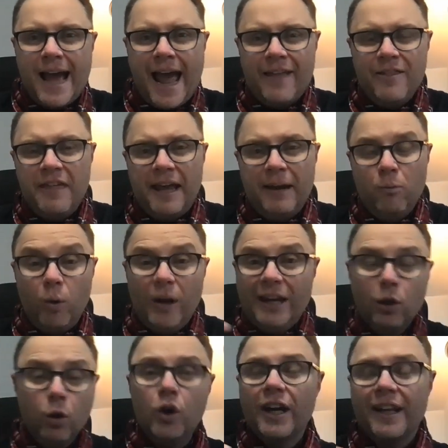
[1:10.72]
and then
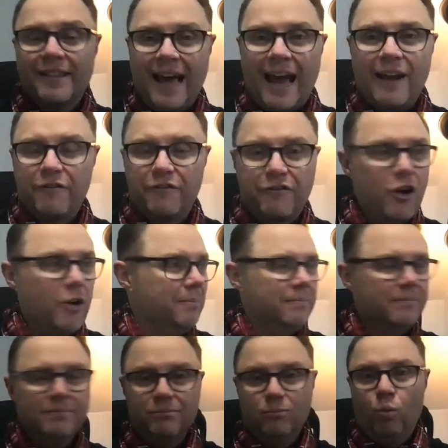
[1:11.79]
we look at that
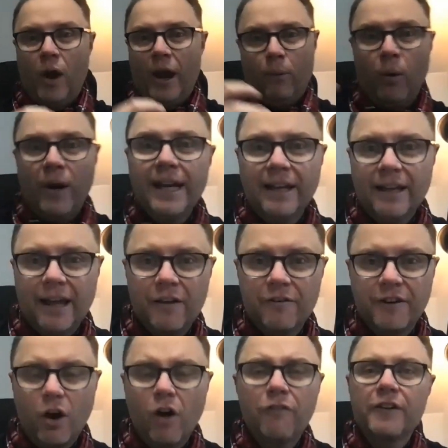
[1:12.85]
from where we
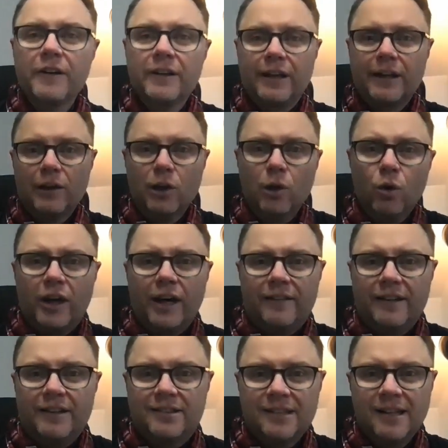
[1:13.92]
live, and often can look
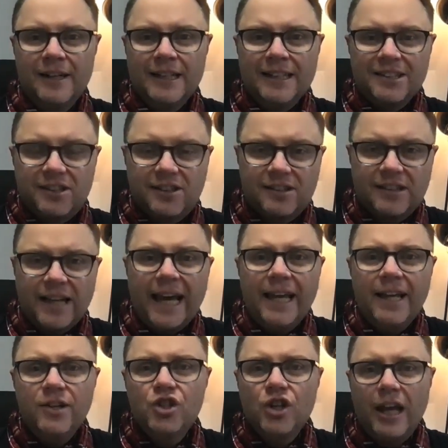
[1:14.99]
at this
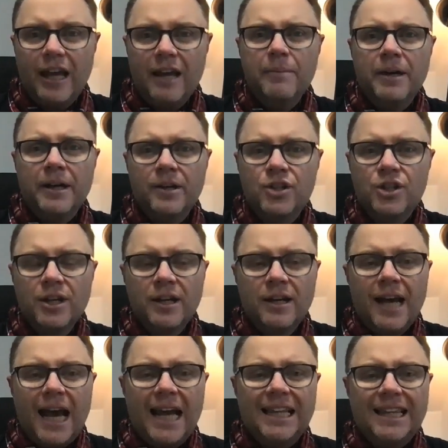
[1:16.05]
staged image
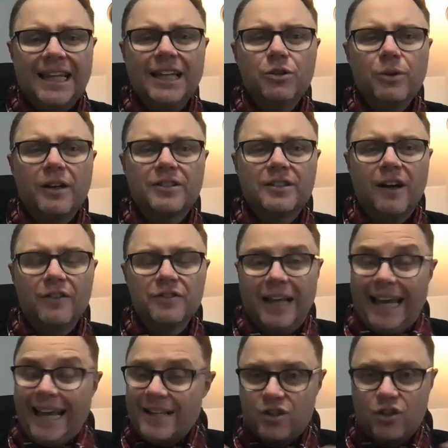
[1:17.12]
and think to
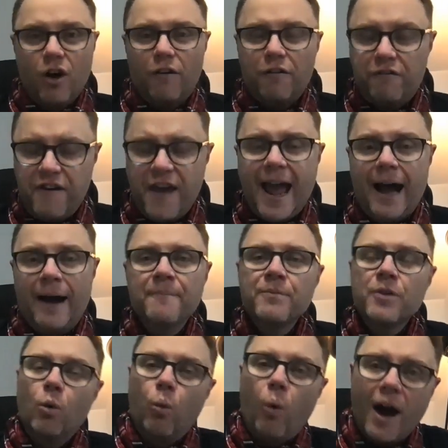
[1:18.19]
ourselves, it's not fair.
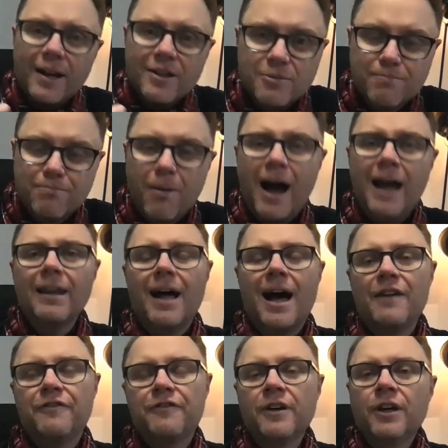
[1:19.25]
Why does my
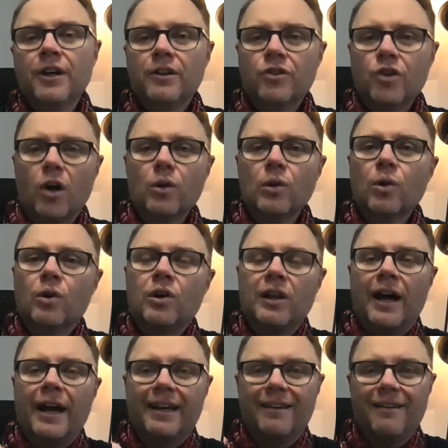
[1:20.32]
life not look
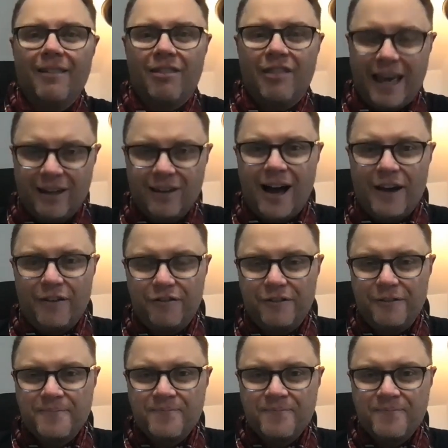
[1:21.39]
like their life?